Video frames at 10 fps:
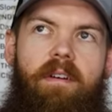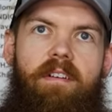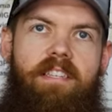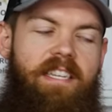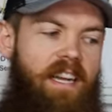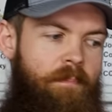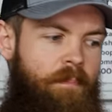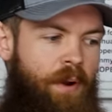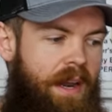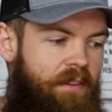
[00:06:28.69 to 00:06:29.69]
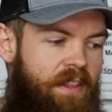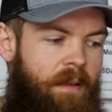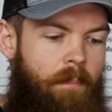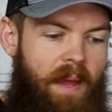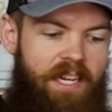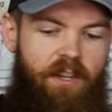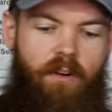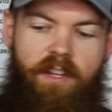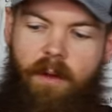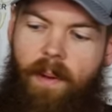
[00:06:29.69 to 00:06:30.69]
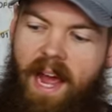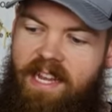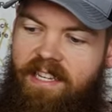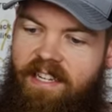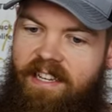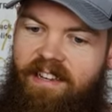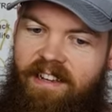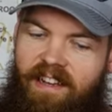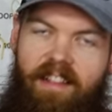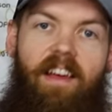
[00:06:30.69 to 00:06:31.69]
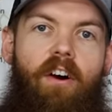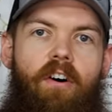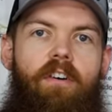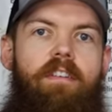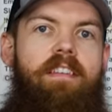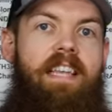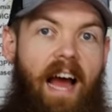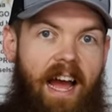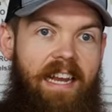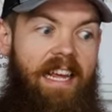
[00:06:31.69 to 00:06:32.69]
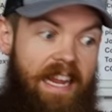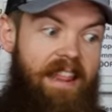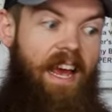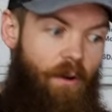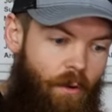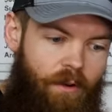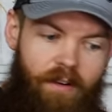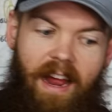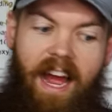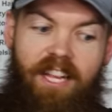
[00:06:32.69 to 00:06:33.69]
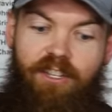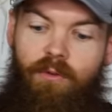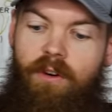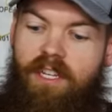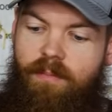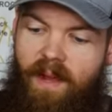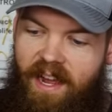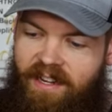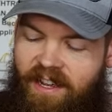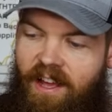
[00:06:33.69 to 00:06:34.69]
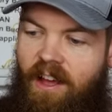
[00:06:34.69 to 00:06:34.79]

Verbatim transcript: since I put everything based on capacity, they all died in that order, as you would expect,